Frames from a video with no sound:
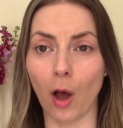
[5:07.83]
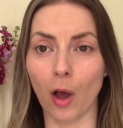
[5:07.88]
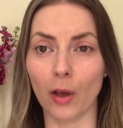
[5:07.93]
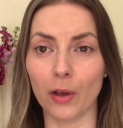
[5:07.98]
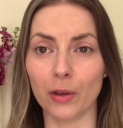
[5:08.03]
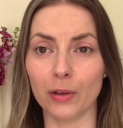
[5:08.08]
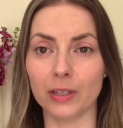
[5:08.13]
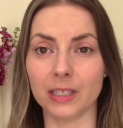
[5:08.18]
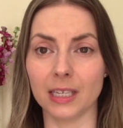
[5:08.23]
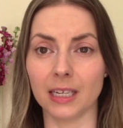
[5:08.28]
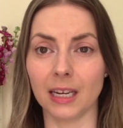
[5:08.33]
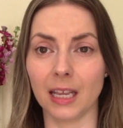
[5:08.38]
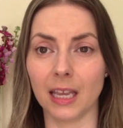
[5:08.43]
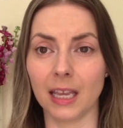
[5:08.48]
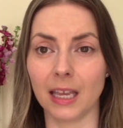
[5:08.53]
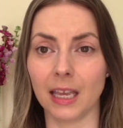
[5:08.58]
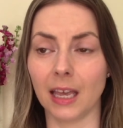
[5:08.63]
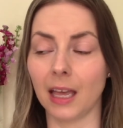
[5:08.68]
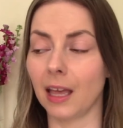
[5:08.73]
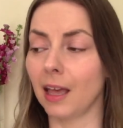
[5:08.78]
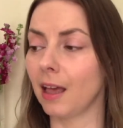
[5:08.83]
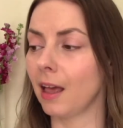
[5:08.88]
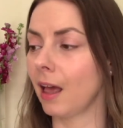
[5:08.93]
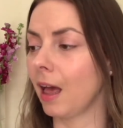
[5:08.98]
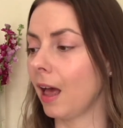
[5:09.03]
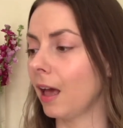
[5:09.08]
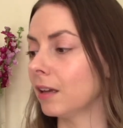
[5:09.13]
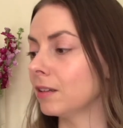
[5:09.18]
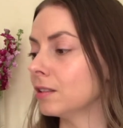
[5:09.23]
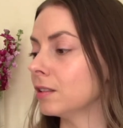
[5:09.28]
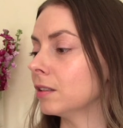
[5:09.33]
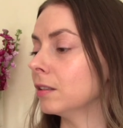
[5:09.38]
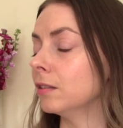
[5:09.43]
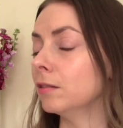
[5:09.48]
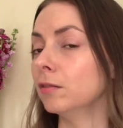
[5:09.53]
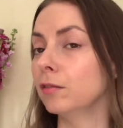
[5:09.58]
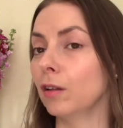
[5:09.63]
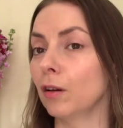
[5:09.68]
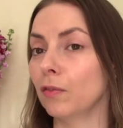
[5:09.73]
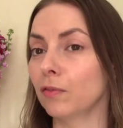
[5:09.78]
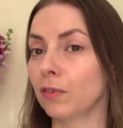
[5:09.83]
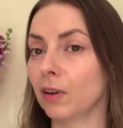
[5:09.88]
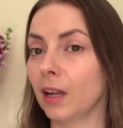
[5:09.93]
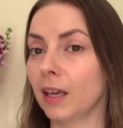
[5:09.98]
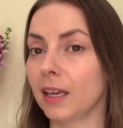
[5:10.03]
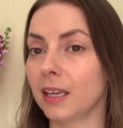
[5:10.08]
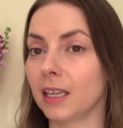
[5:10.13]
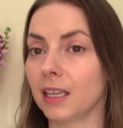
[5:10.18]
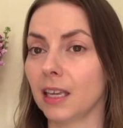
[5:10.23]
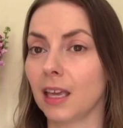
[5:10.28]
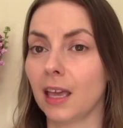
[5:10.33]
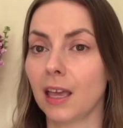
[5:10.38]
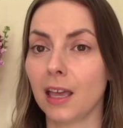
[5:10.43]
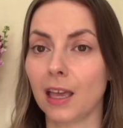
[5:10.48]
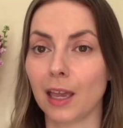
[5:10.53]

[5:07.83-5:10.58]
oils in here and a lovely